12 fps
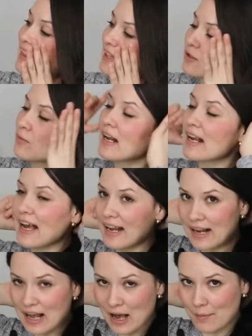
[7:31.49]
This one I
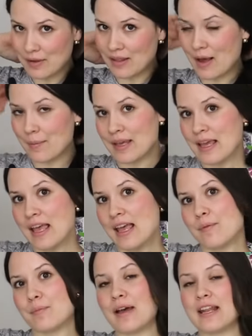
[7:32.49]
got at Hobby Lobby,
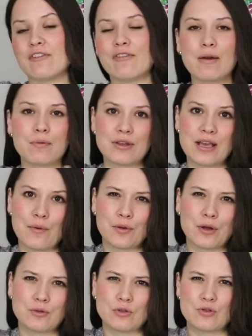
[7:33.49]
but if I were you, I
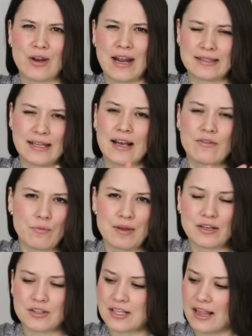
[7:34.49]
would go to Joann's. They have a
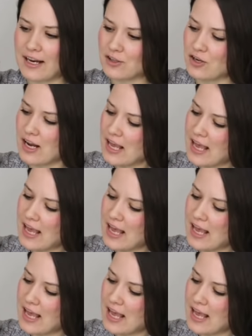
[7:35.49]
bigger selection.